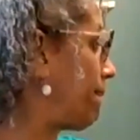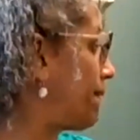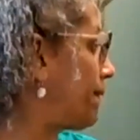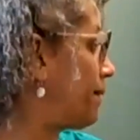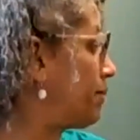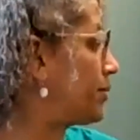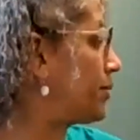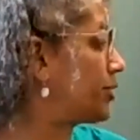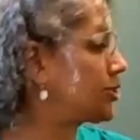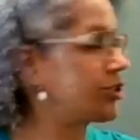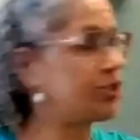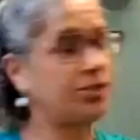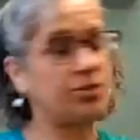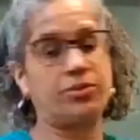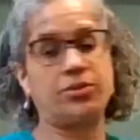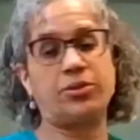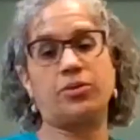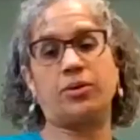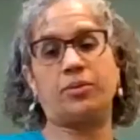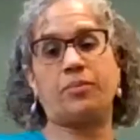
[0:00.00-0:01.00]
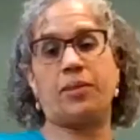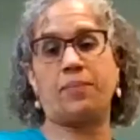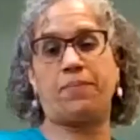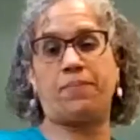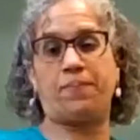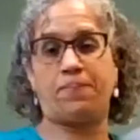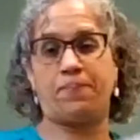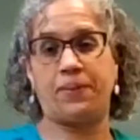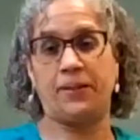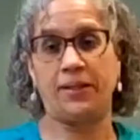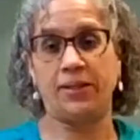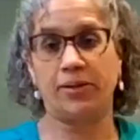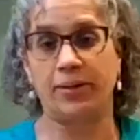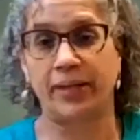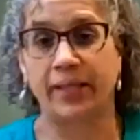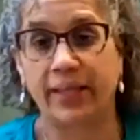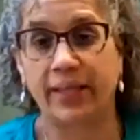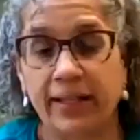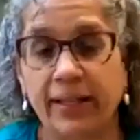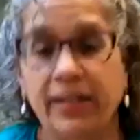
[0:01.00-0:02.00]
I'm going to show you on my pillow
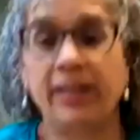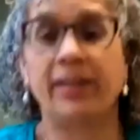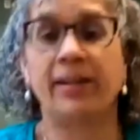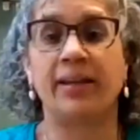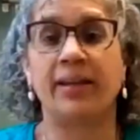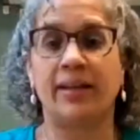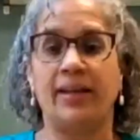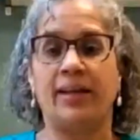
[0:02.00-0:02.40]
again.